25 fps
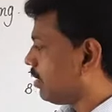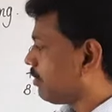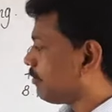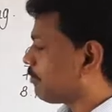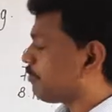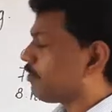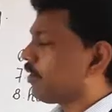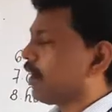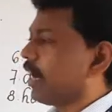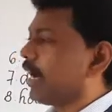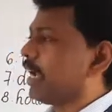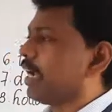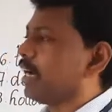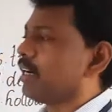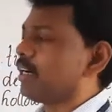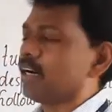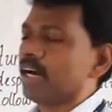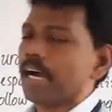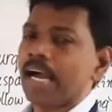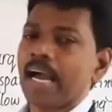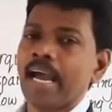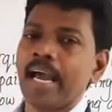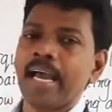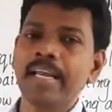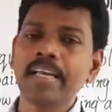fire
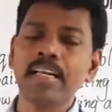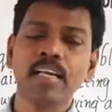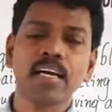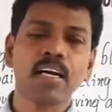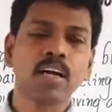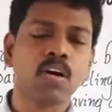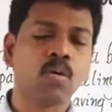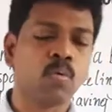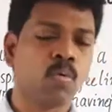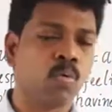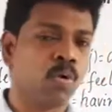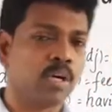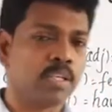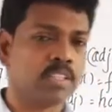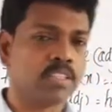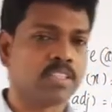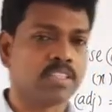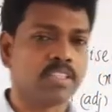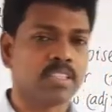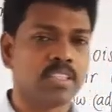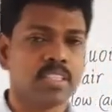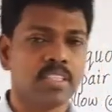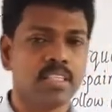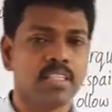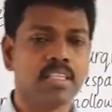and
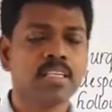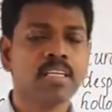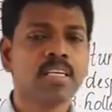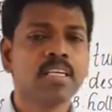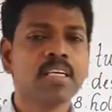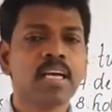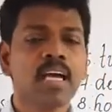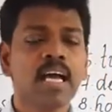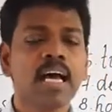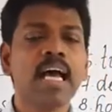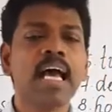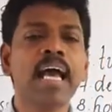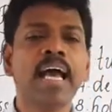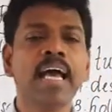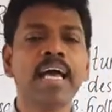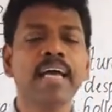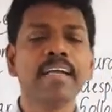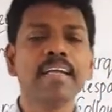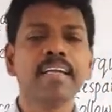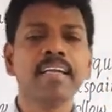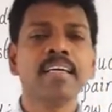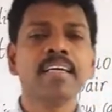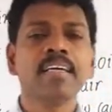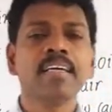water. And